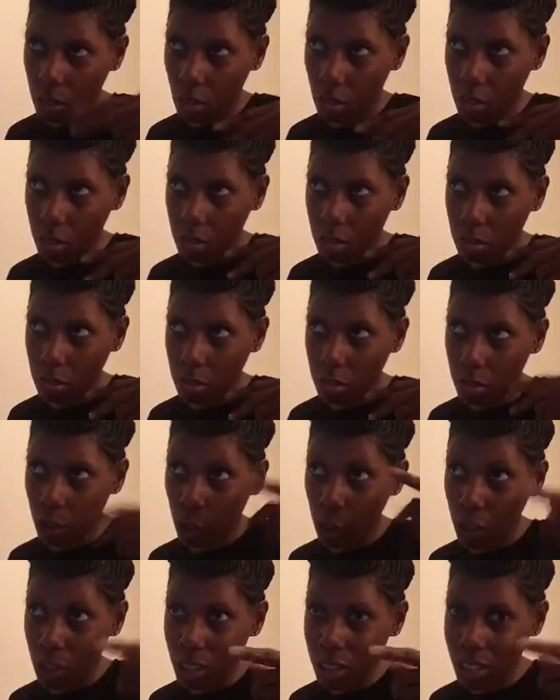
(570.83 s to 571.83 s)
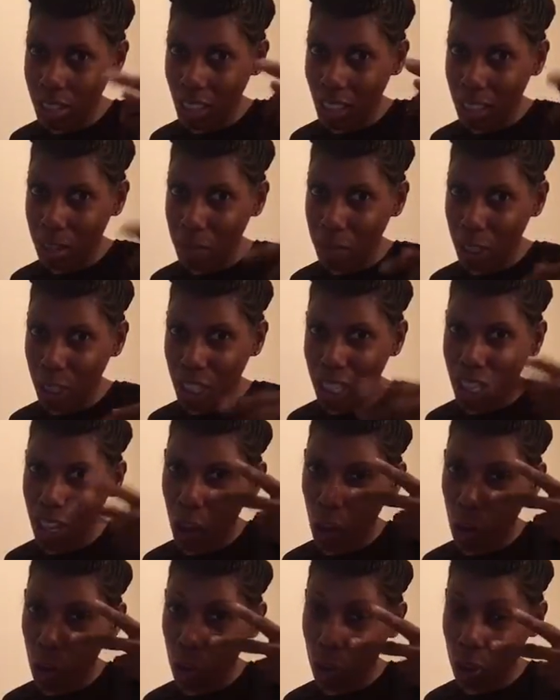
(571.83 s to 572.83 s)

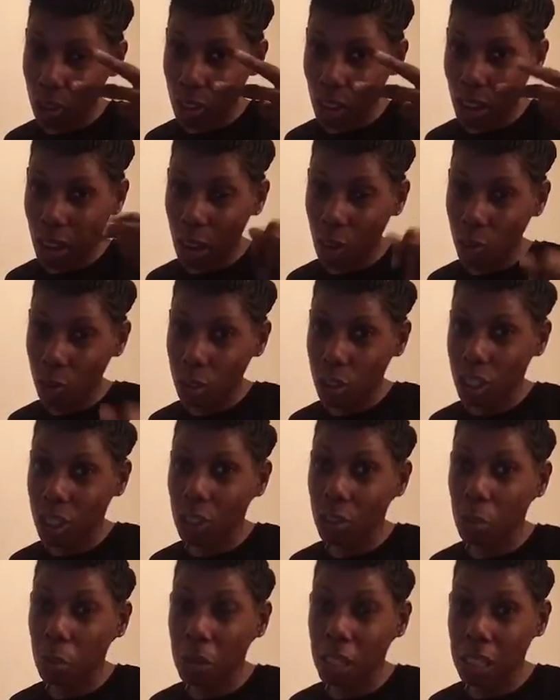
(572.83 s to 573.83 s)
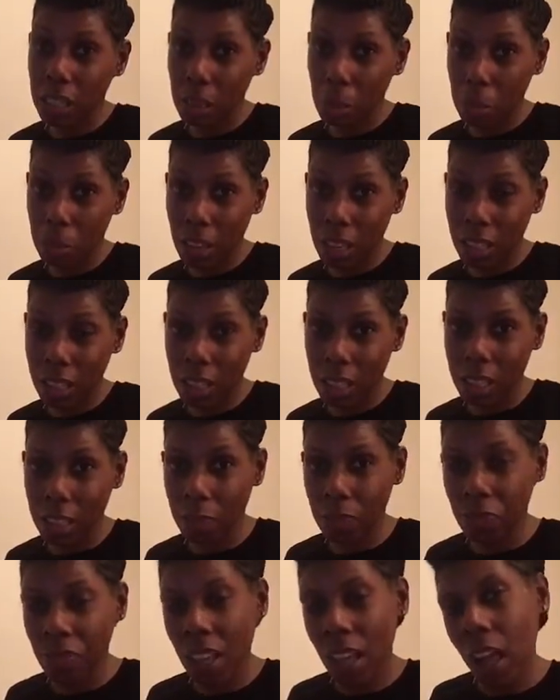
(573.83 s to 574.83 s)
MG over and out, wishing you peace and blessings.
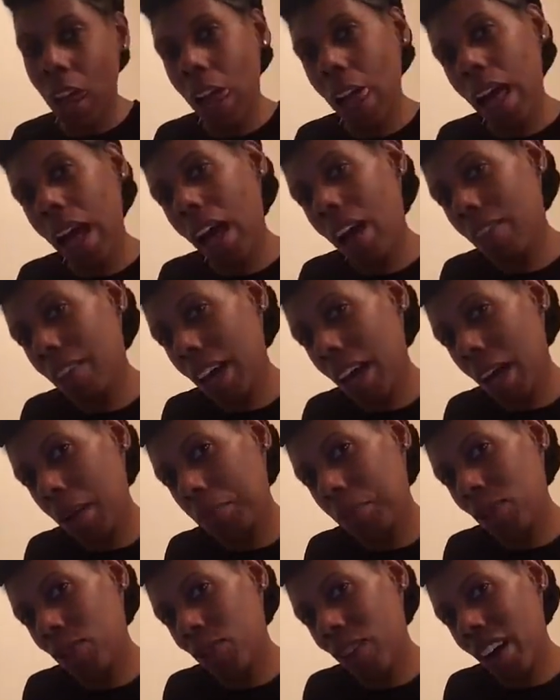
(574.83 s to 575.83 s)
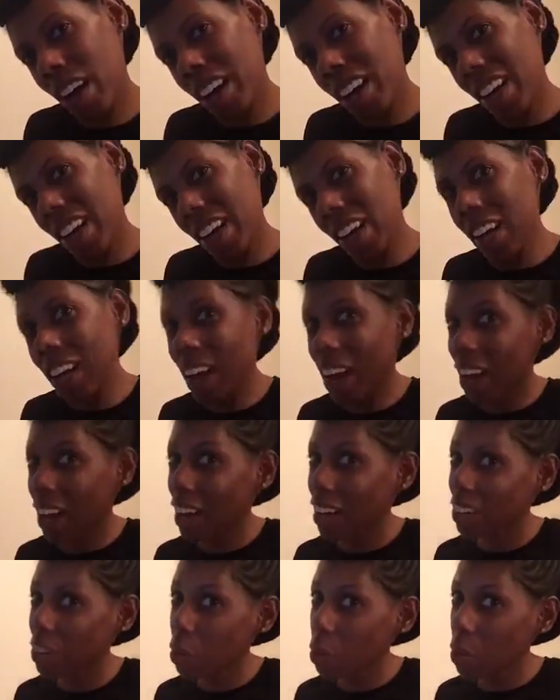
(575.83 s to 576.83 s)
Have a happy Friday.
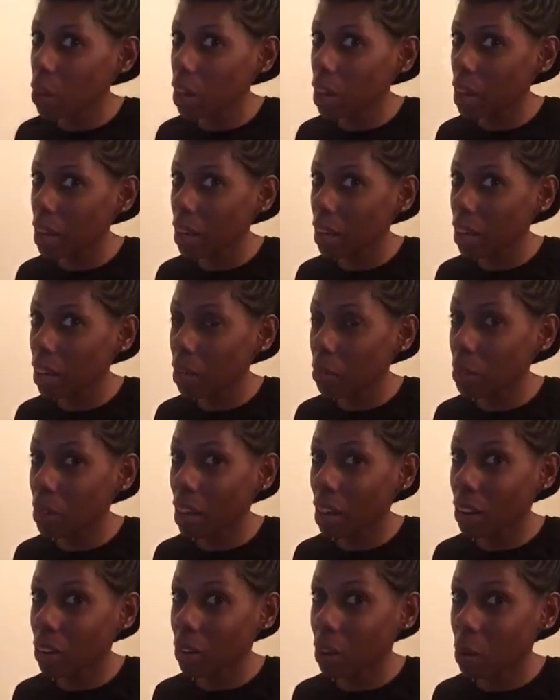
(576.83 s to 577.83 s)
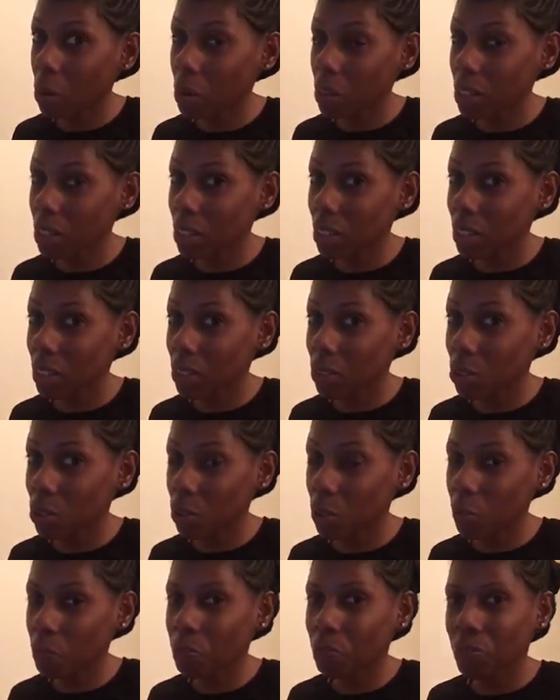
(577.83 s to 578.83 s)
I know I am, and I know I will continue
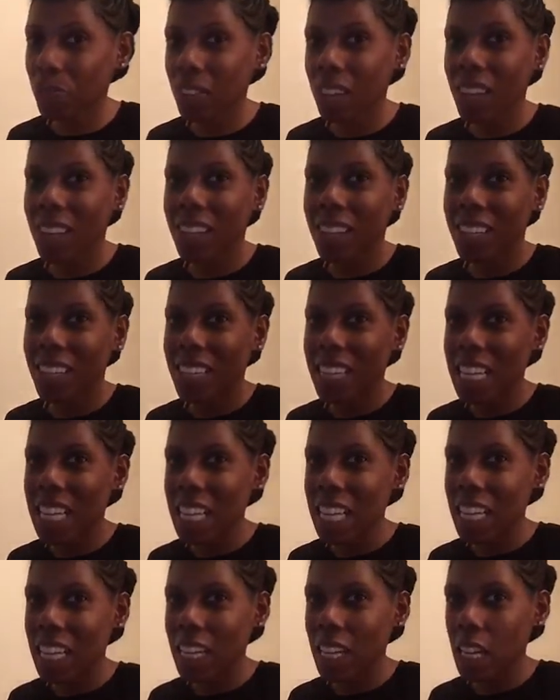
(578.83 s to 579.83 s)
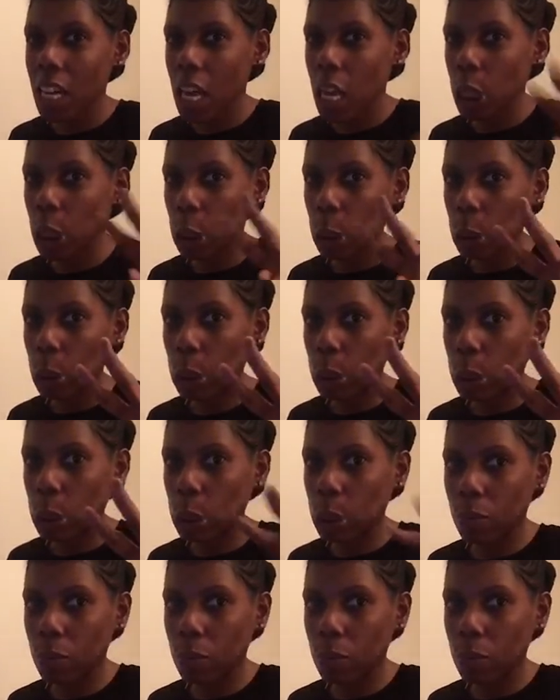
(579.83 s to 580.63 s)
to. Deuces.